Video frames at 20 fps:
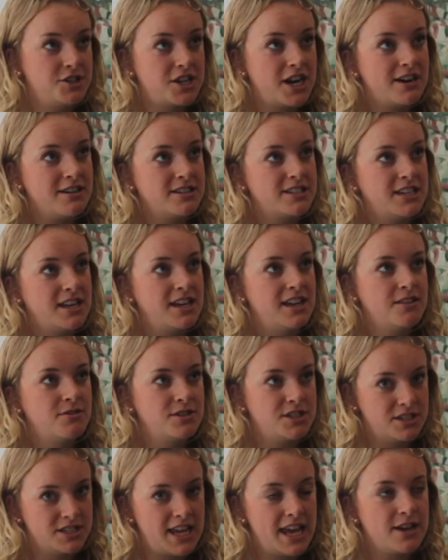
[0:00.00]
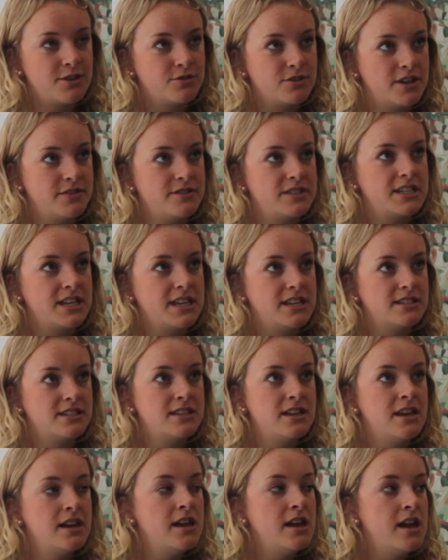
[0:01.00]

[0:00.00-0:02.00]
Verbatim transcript: own charity, which is Acorn Overseas.